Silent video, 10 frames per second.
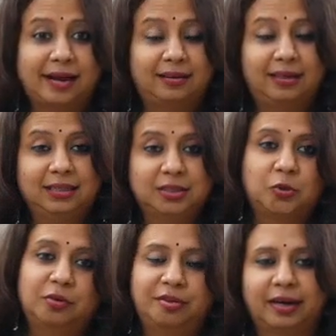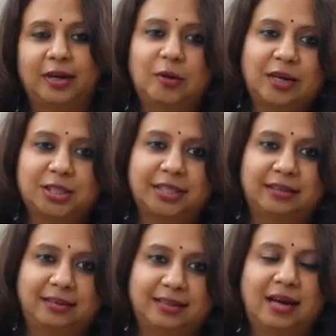At least don't forget on
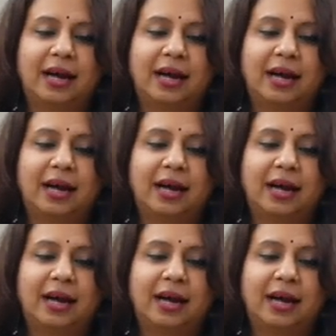Akshaya Tritiya.